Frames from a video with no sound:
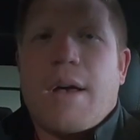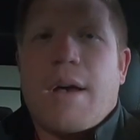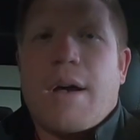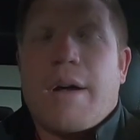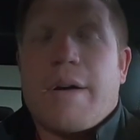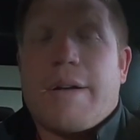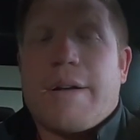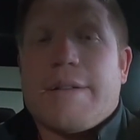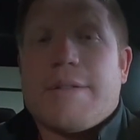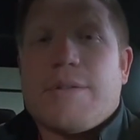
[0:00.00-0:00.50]

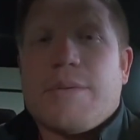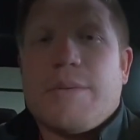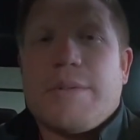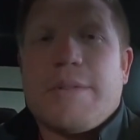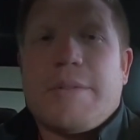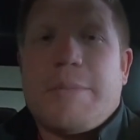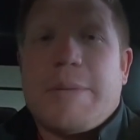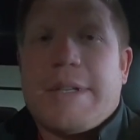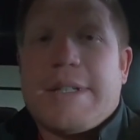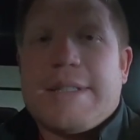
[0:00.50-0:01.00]
Alright, so one of
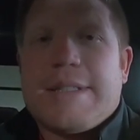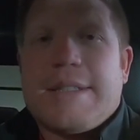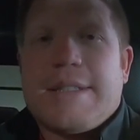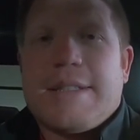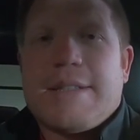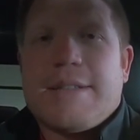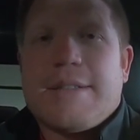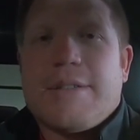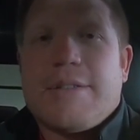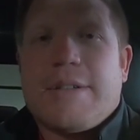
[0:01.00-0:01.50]
the biggest
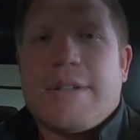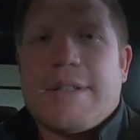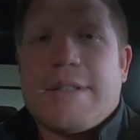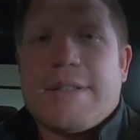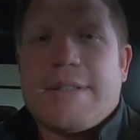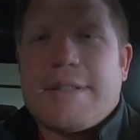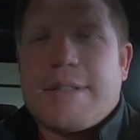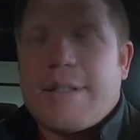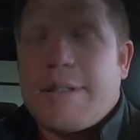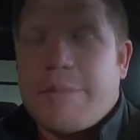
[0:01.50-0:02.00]
things that you
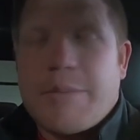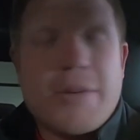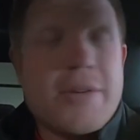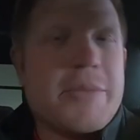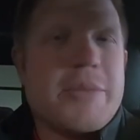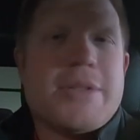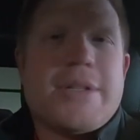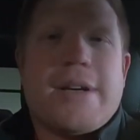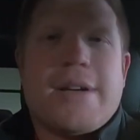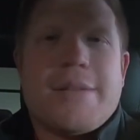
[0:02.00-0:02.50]
guys keep
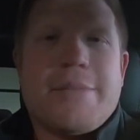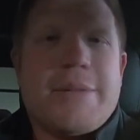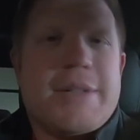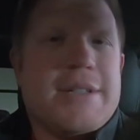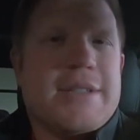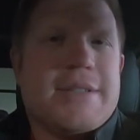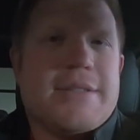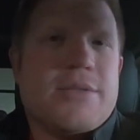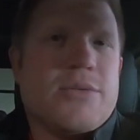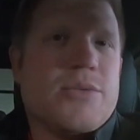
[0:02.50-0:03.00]
hearing me talk
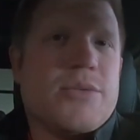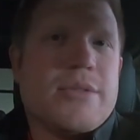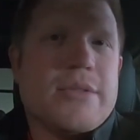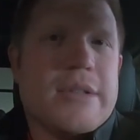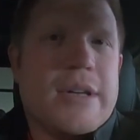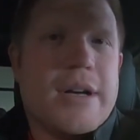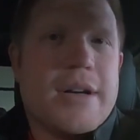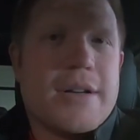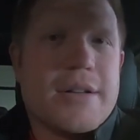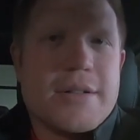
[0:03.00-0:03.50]
about is the rear
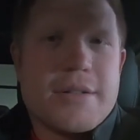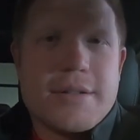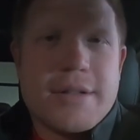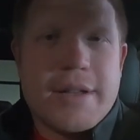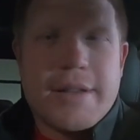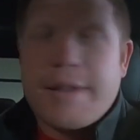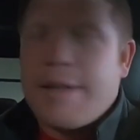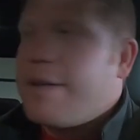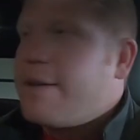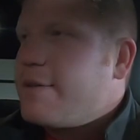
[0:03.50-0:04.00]
locker.
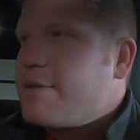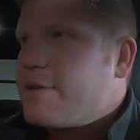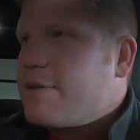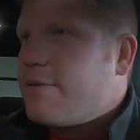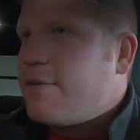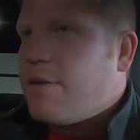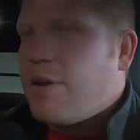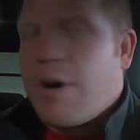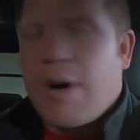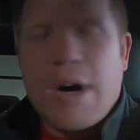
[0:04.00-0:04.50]
I think that was
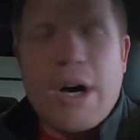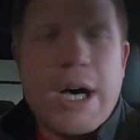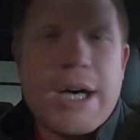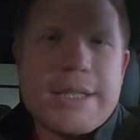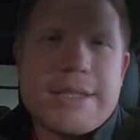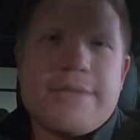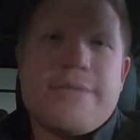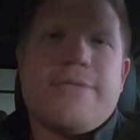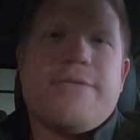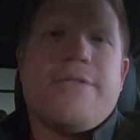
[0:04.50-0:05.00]
an
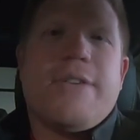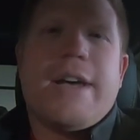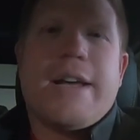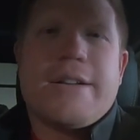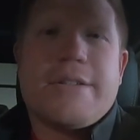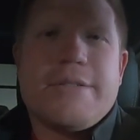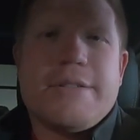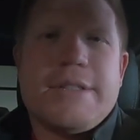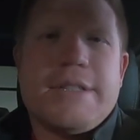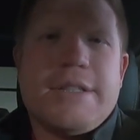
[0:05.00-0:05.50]
awesome
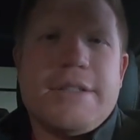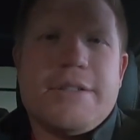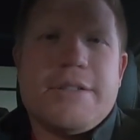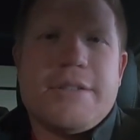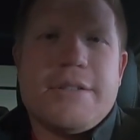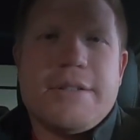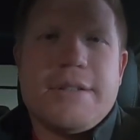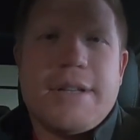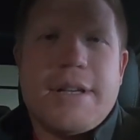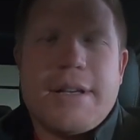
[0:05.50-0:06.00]
factory
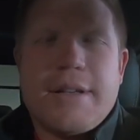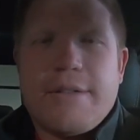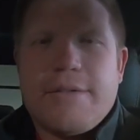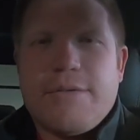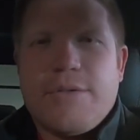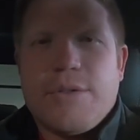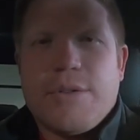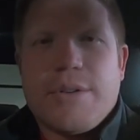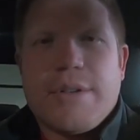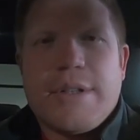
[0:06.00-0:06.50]
addition that
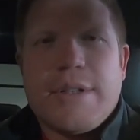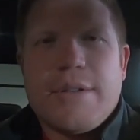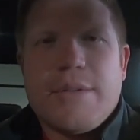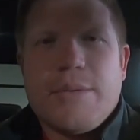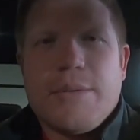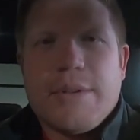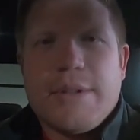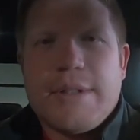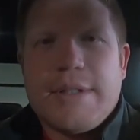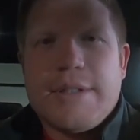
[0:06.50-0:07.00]
Ford did
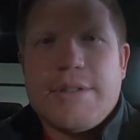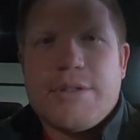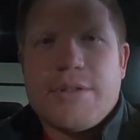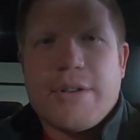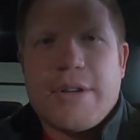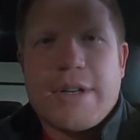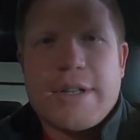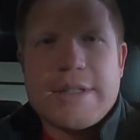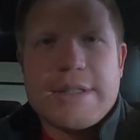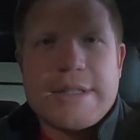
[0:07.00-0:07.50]
with these
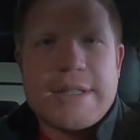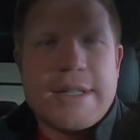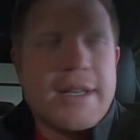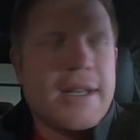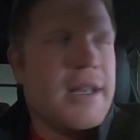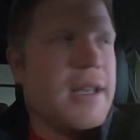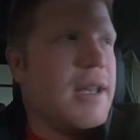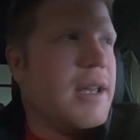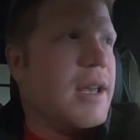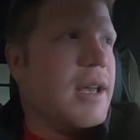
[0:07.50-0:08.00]
trucks.
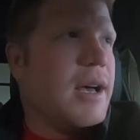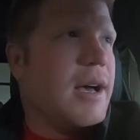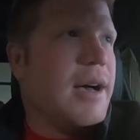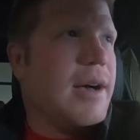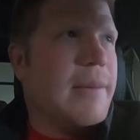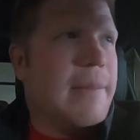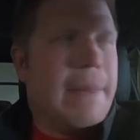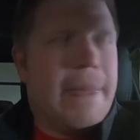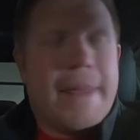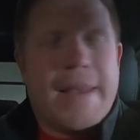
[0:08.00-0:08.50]

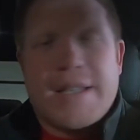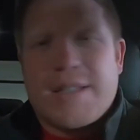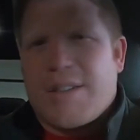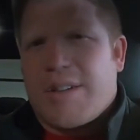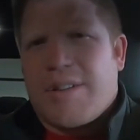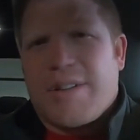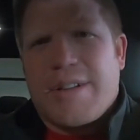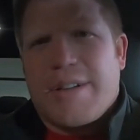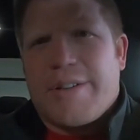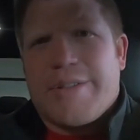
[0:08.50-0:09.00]
They
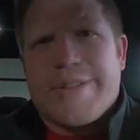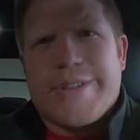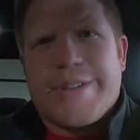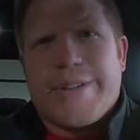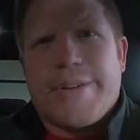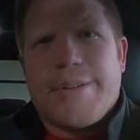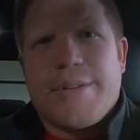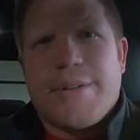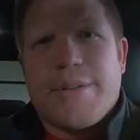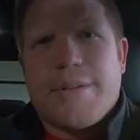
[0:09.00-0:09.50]
started years
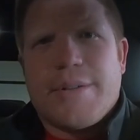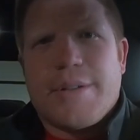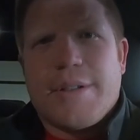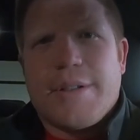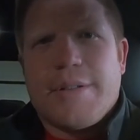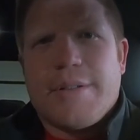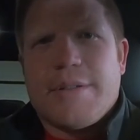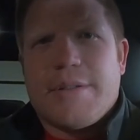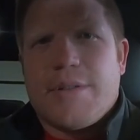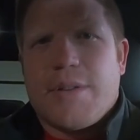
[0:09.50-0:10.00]
ago doing
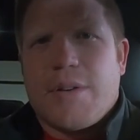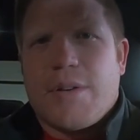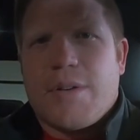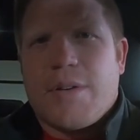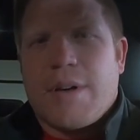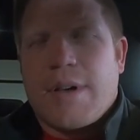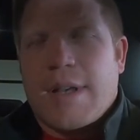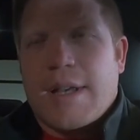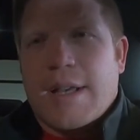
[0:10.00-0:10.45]
it, so